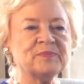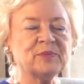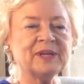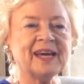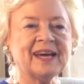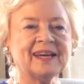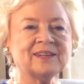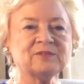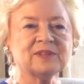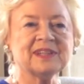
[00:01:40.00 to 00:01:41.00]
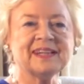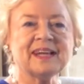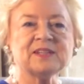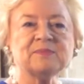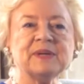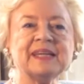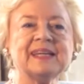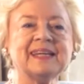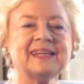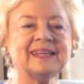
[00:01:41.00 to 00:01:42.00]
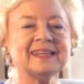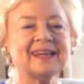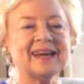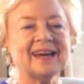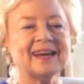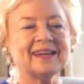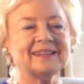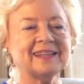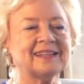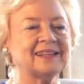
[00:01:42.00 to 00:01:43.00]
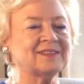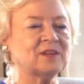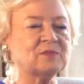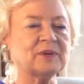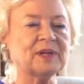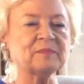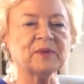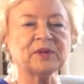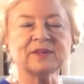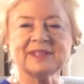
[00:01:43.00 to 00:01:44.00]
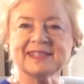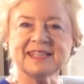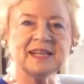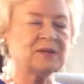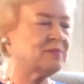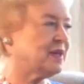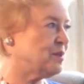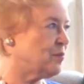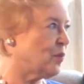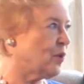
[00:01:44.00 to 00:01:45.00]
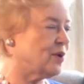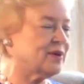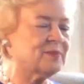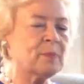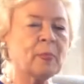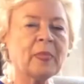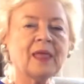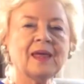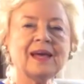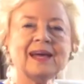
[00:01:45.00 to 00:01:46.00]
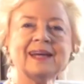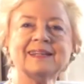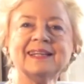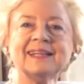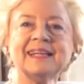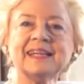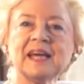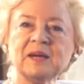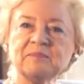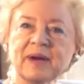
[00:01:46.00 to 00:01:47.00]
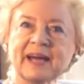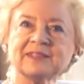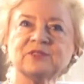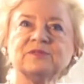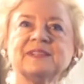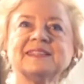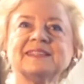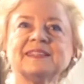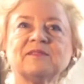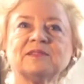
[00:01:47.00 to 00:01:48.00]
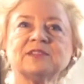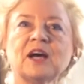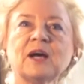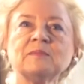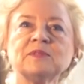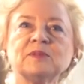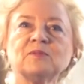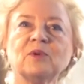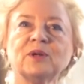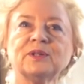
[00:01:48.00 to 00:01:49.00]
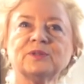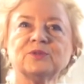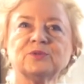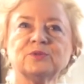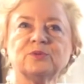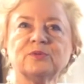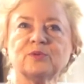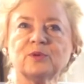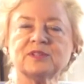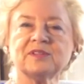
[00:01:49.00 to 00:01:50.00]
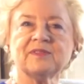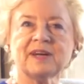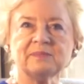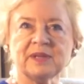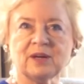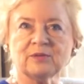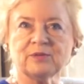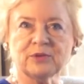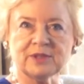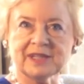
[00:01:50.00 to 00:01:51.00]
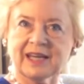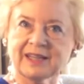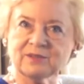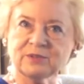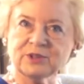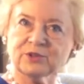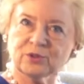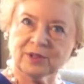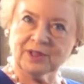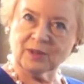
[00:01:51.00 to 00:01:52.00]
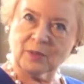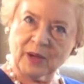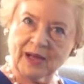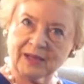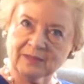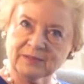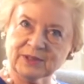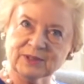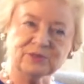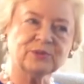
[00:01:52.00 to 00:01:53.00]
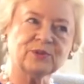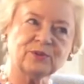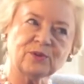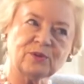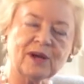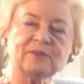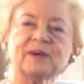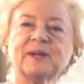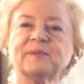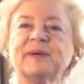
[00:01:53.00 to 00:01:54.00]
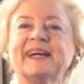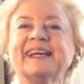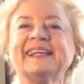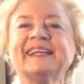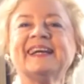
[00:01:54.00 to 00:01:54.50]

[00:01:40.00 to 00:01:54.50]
we had a really nice meeting, and then I thought, well, I'm not going to see him anymore. And then he came back to visit several times and wanted to, of course, invite me out for a date, which took a little while because we don't go out right away.